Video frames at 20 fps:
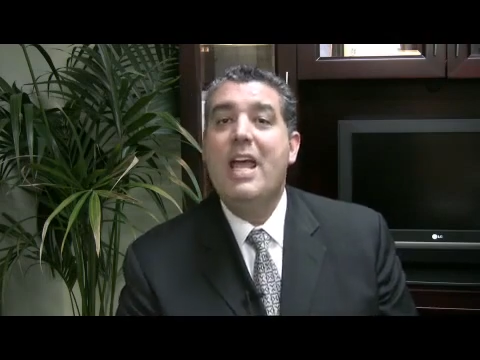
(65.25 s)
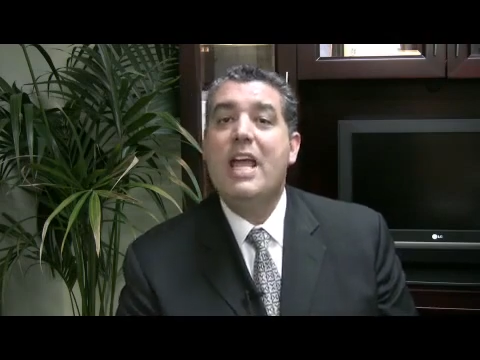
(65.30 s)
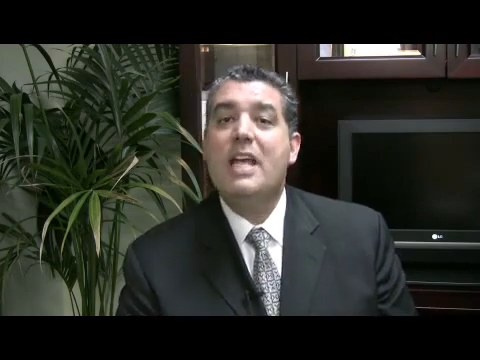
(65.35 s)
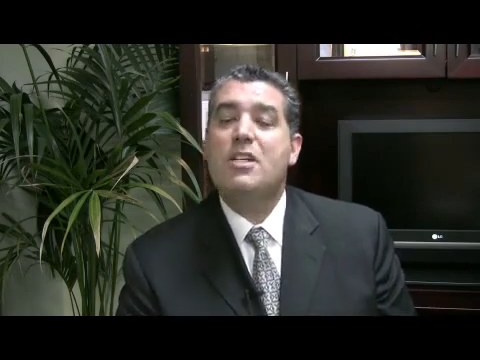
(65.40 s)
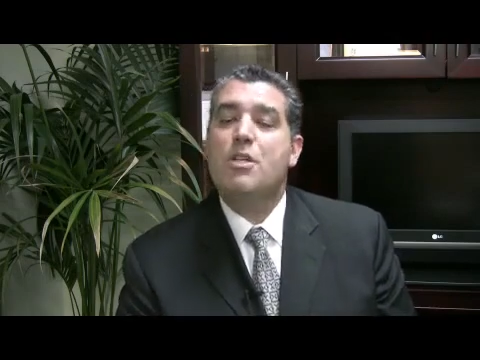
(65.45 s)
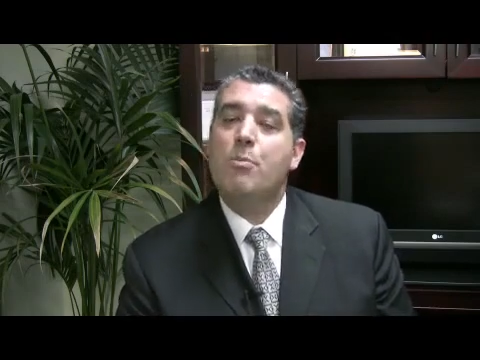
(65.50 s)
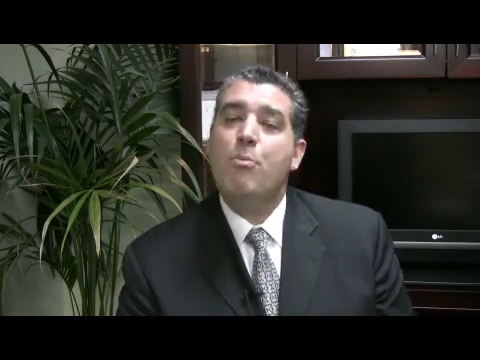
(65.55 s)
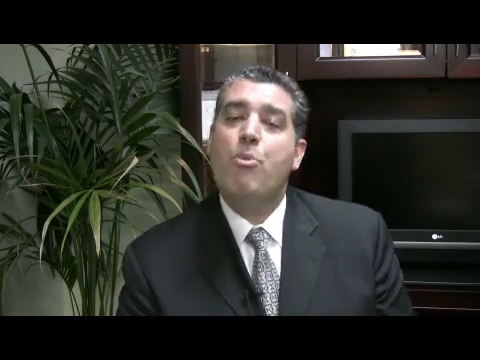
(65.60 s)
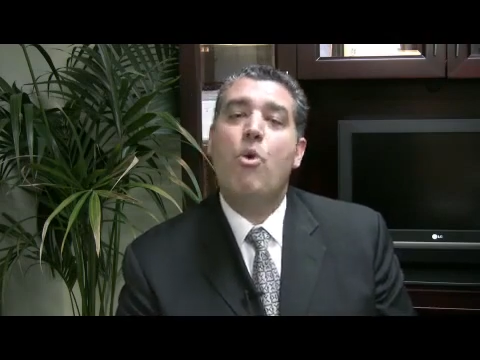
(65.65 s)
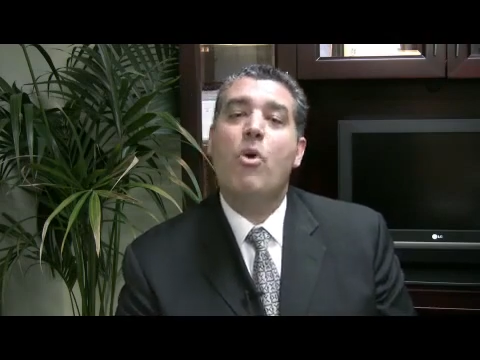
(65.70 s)

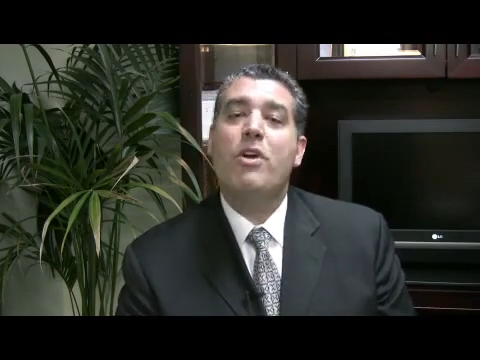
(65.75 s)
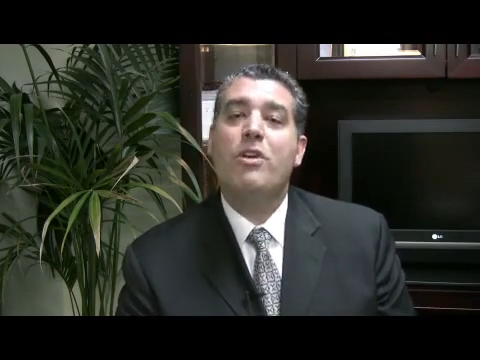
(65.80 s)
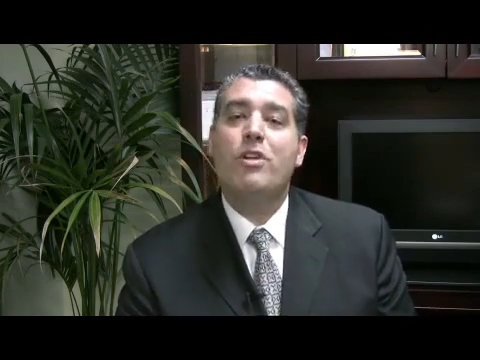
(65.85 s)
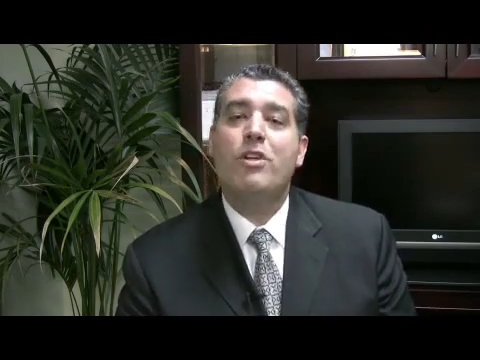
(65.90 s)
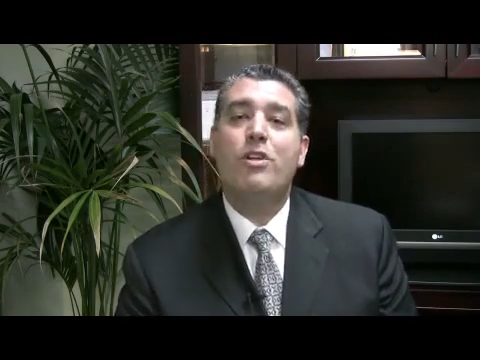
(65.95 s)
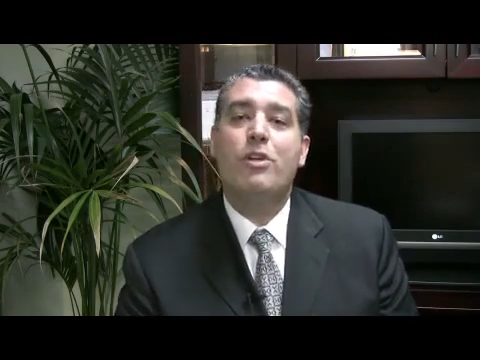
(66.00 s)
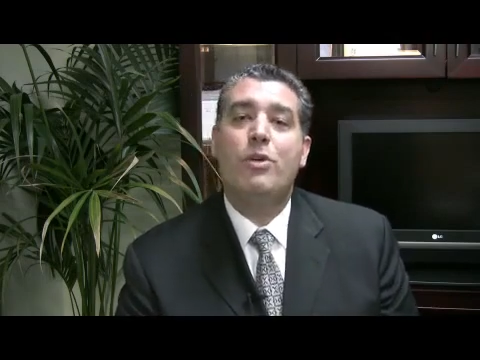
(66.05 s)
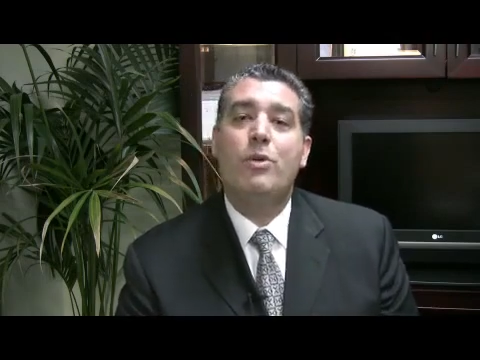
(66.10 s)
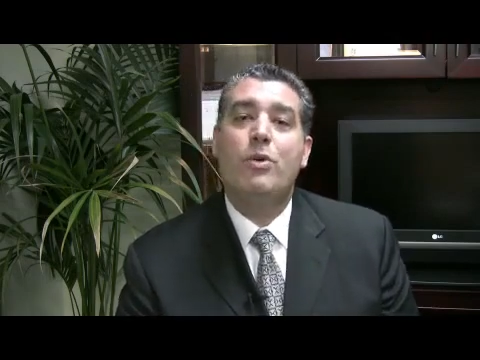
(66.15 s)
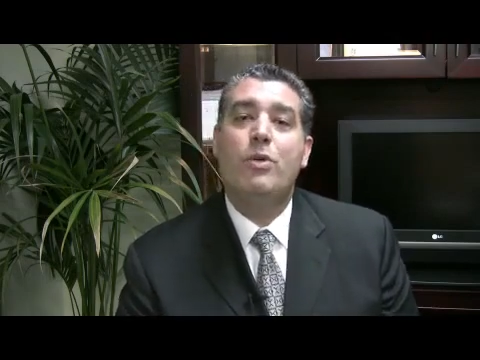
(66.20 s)
It's important to
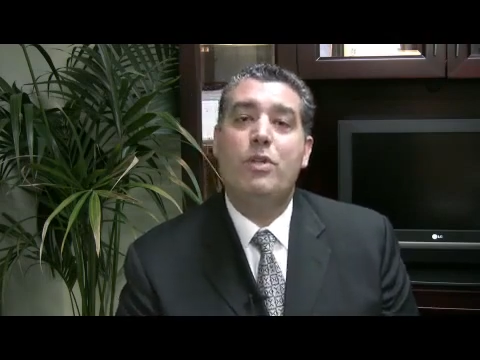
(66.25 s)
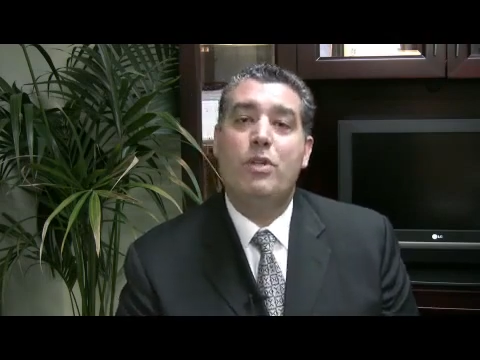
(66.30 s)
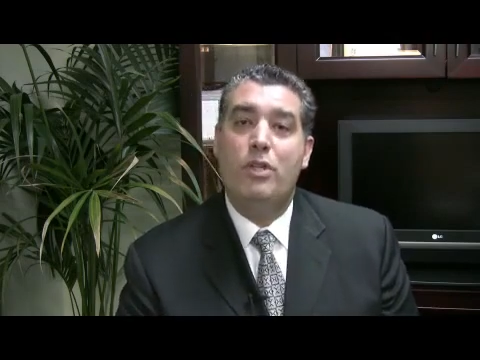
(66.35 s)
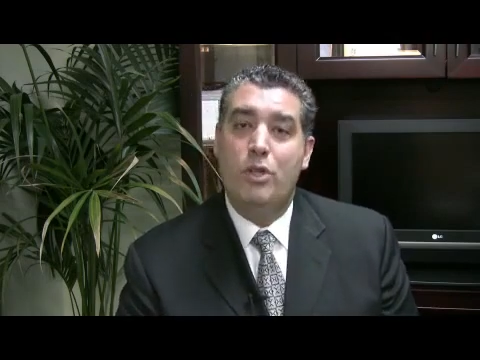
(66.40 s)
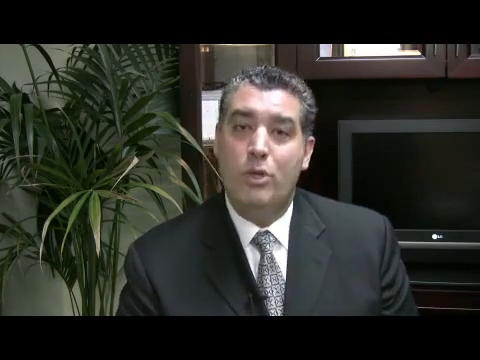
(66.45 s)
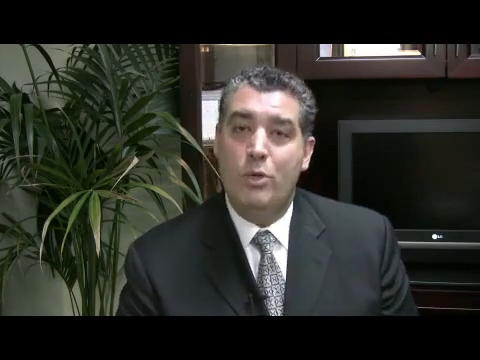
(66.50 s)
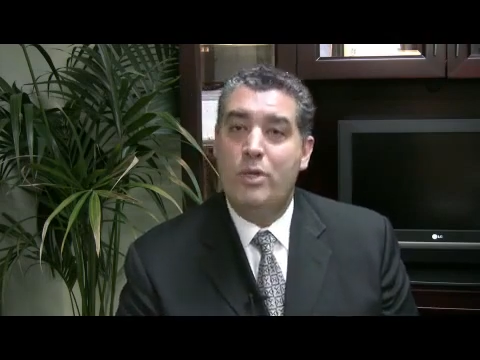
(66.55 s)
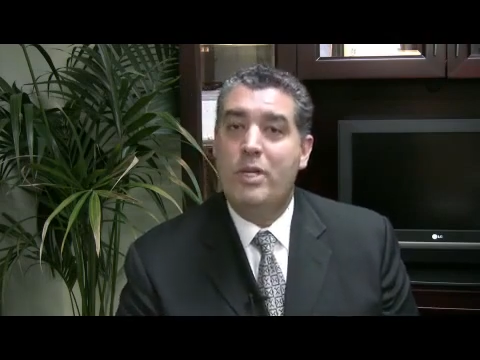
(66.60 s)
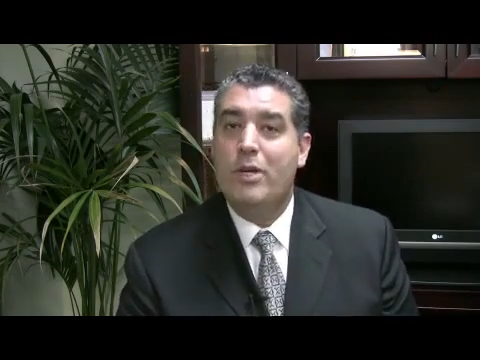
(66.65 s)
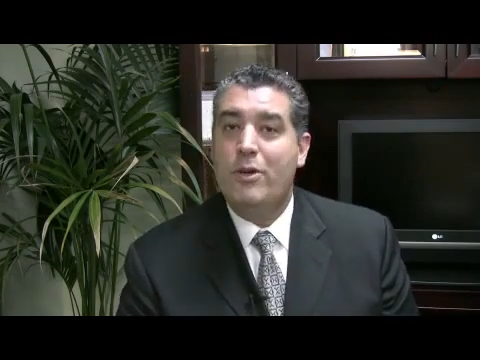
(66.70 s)
do
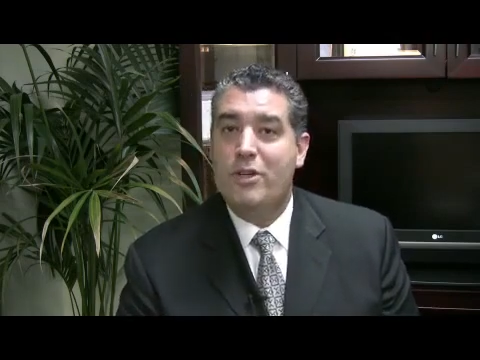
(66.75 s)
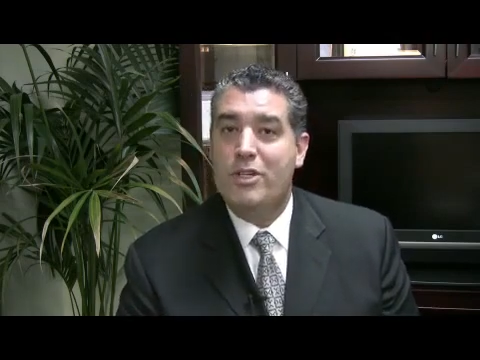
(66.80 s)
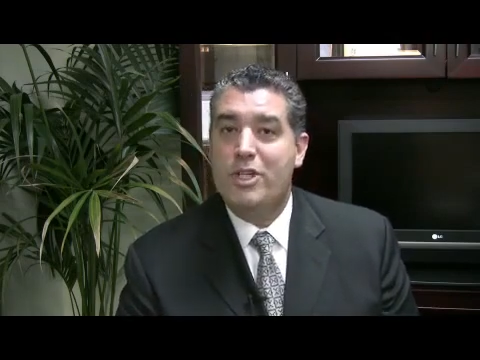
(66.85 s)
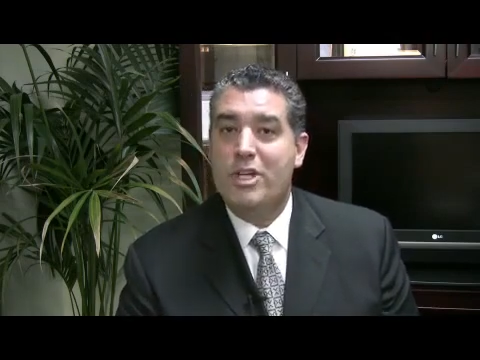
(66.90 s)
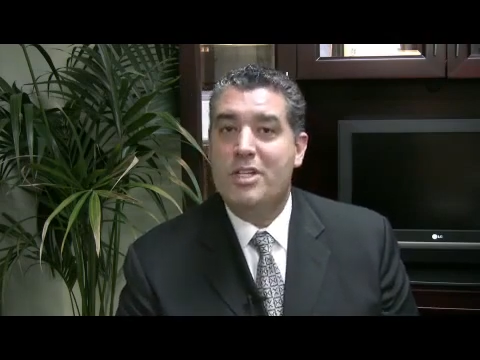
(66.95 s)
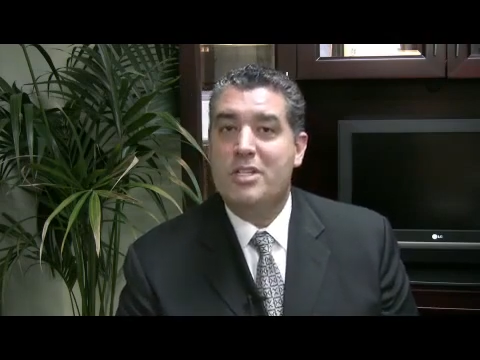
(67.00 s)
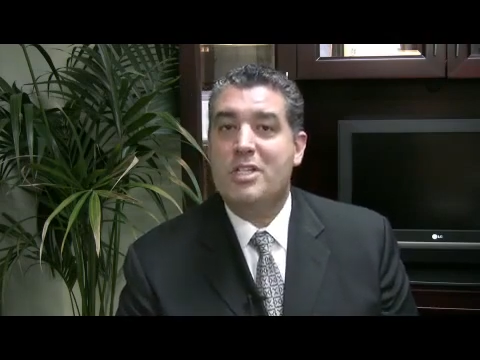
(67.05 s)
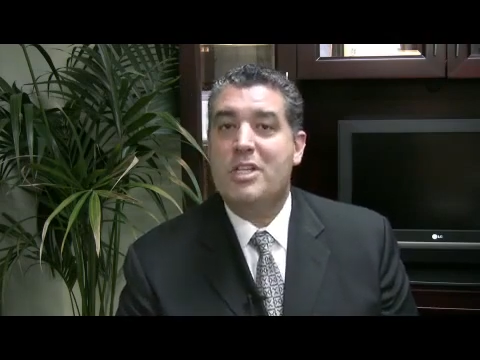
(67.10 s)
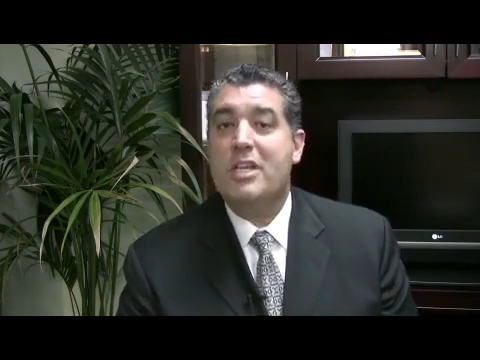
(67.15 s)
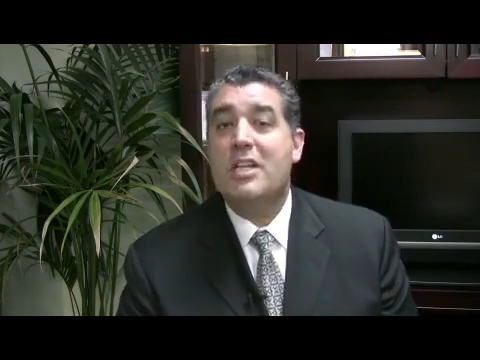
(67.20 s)
due diligence.